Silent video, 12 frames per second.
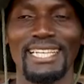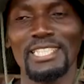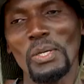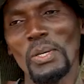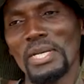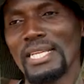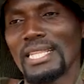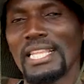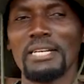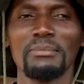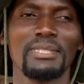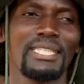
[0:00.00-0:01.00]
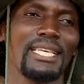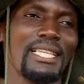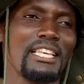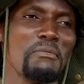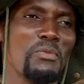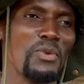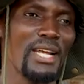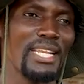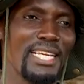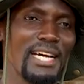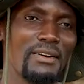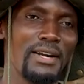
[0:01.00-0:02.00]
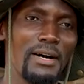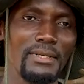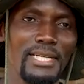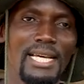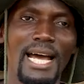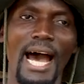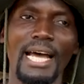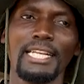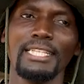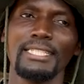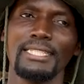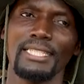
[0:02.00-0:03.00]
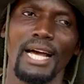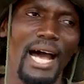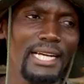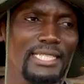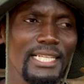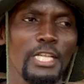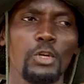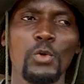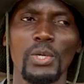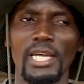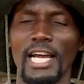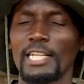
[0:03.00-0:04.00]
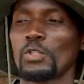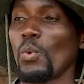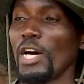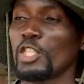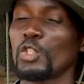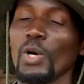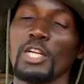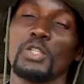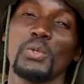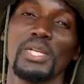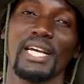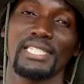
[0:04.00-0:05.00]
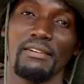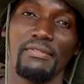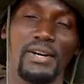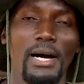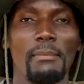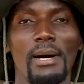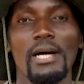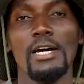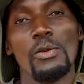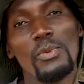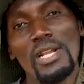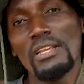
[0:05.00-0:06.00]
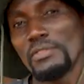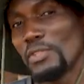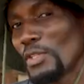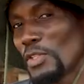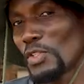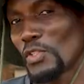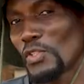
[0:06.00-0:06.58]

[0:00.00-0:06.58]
Just holding them, seeing them running around, and actually looking at what you are doing as a farmer relieves your